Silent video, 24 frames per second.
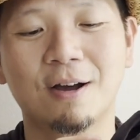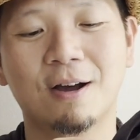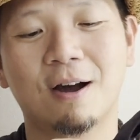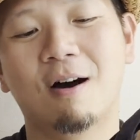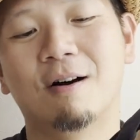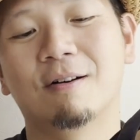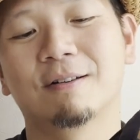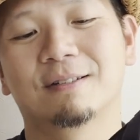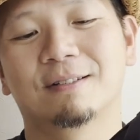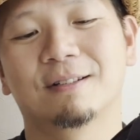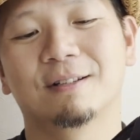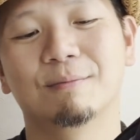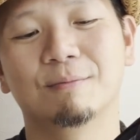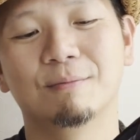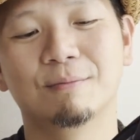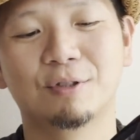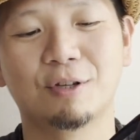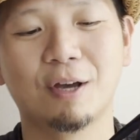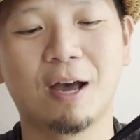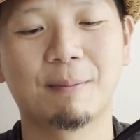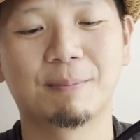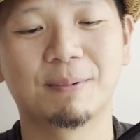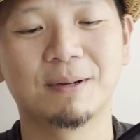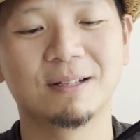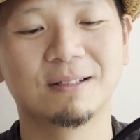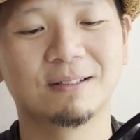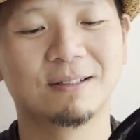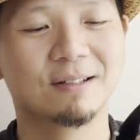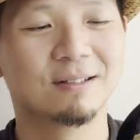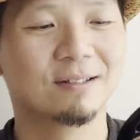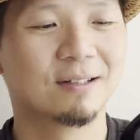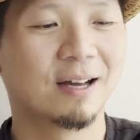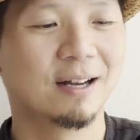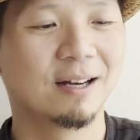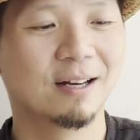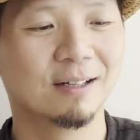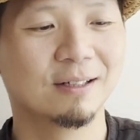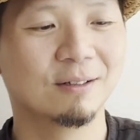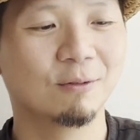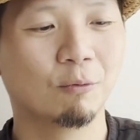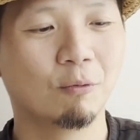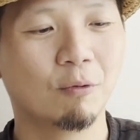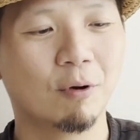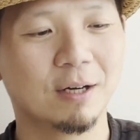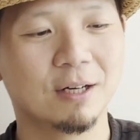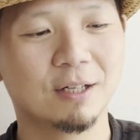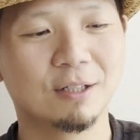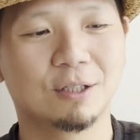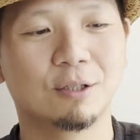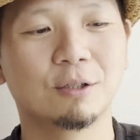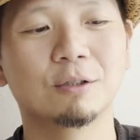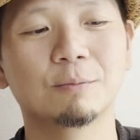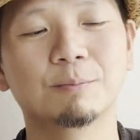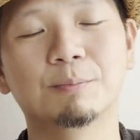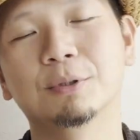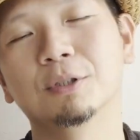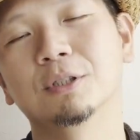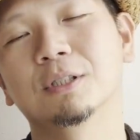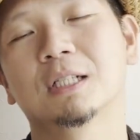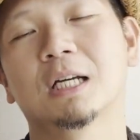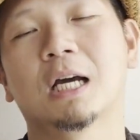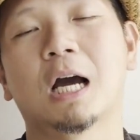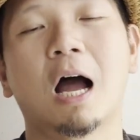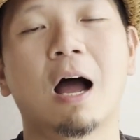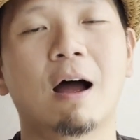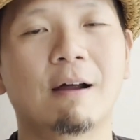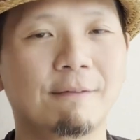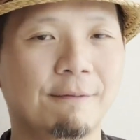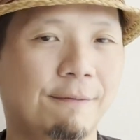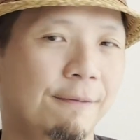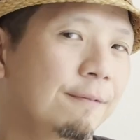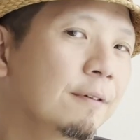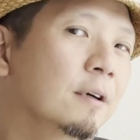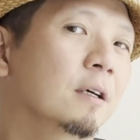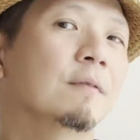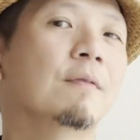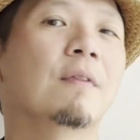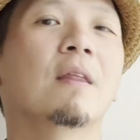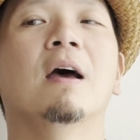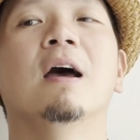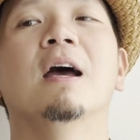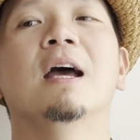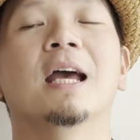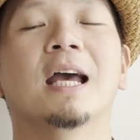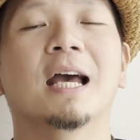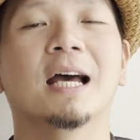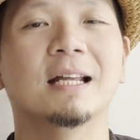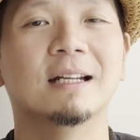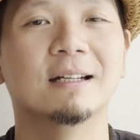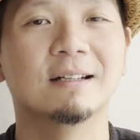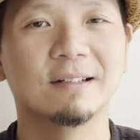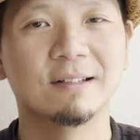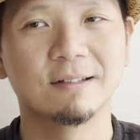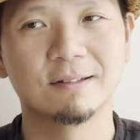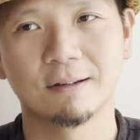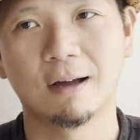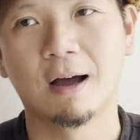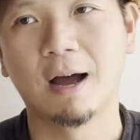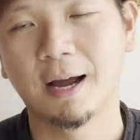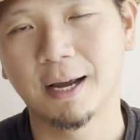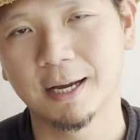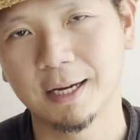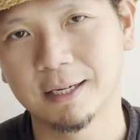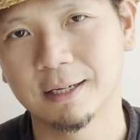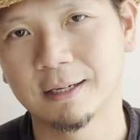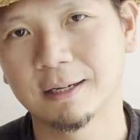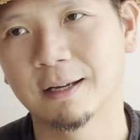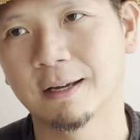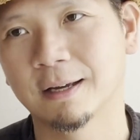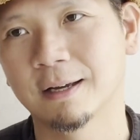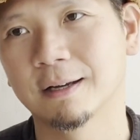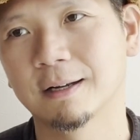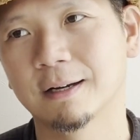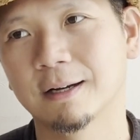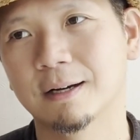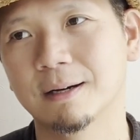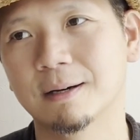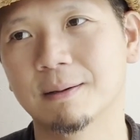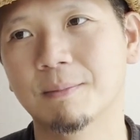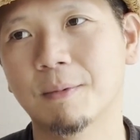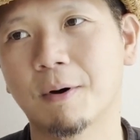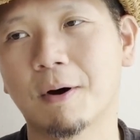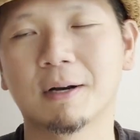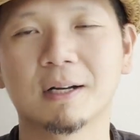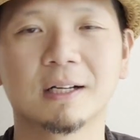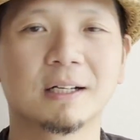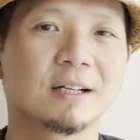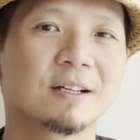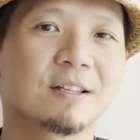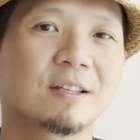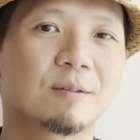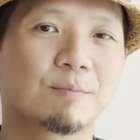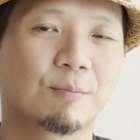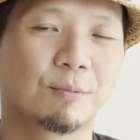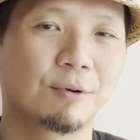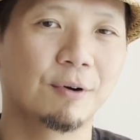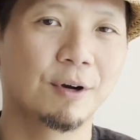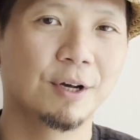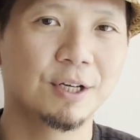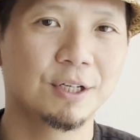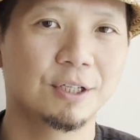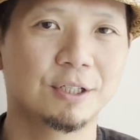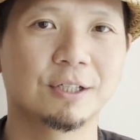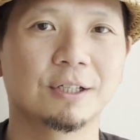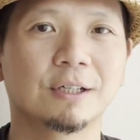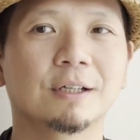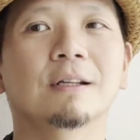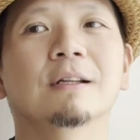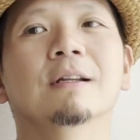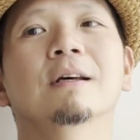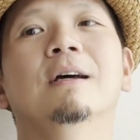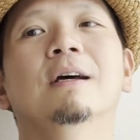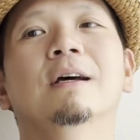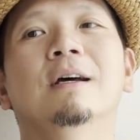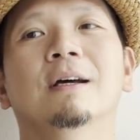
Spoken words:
awesome Japanese designer, wanted to put comfort and design and modern inspiration